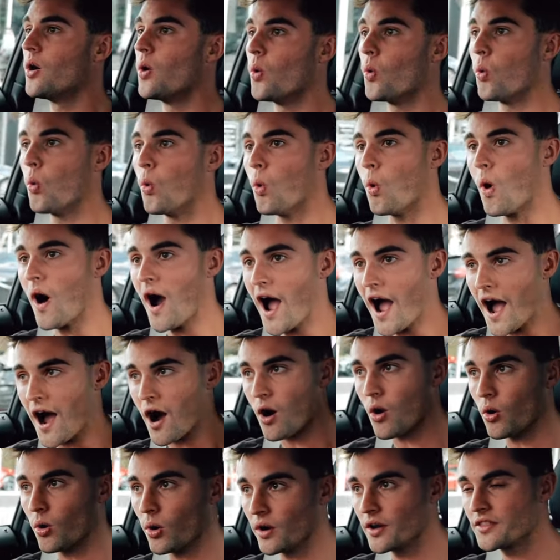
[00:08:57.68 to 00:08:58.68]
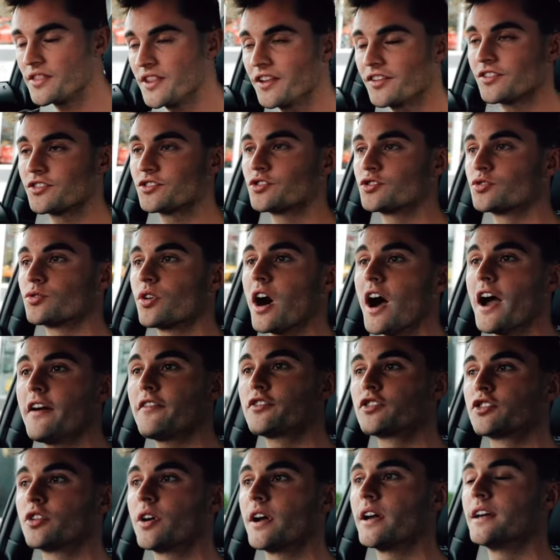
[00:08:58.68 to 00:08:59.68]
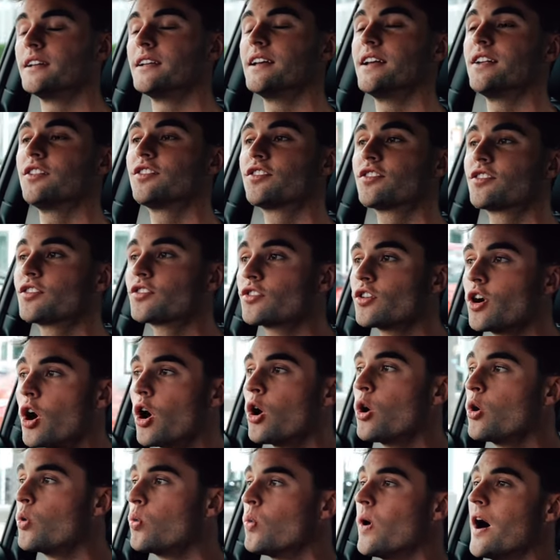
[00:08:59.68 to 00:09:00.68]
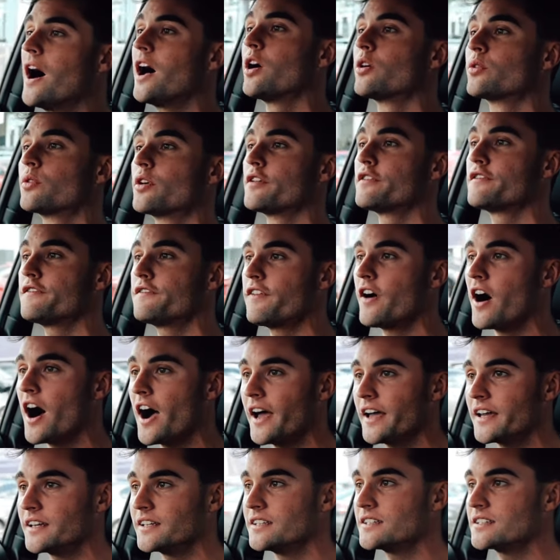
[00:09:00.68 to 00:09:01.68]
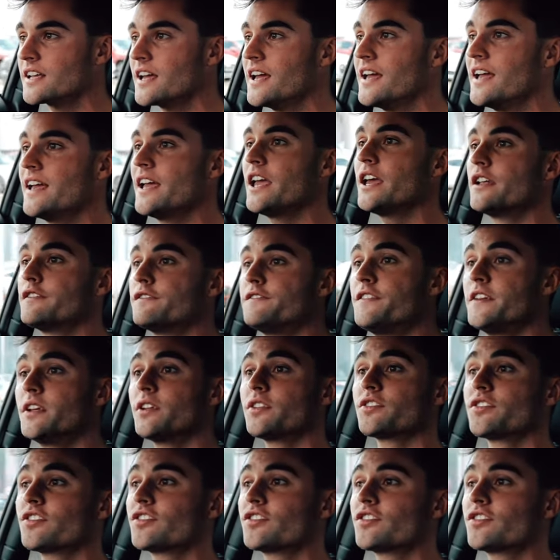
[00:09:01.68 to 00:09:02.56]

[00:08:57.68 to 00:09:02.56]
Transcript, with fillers: wow, this drivetrain is so well refined. It feels